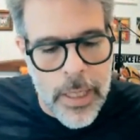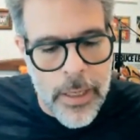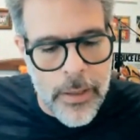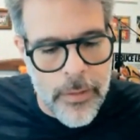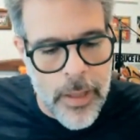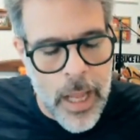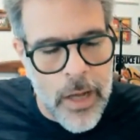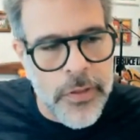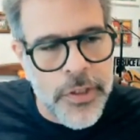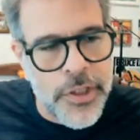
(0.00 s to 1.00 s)
they
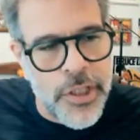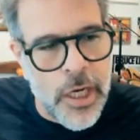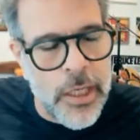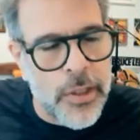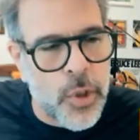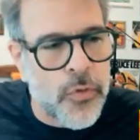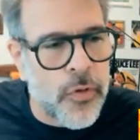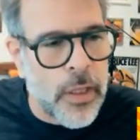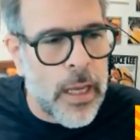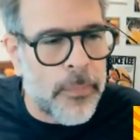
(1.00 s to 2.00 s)
have a giant
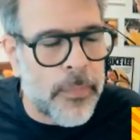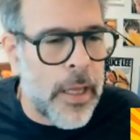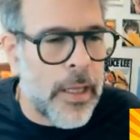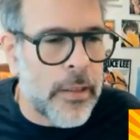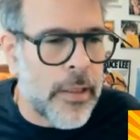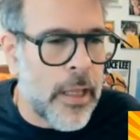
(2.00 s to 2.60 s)
overlap that